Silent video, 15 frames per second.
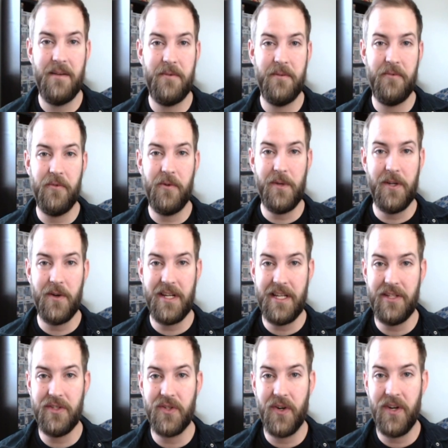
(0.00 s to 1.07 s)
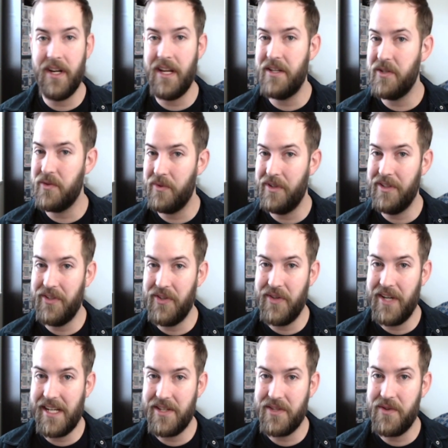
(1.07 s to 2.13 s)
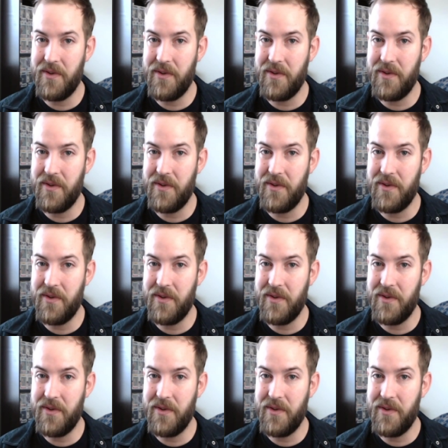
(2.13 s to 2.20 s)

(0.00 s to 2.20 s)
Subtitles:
But before we go ahead and get started, I just want to let you guys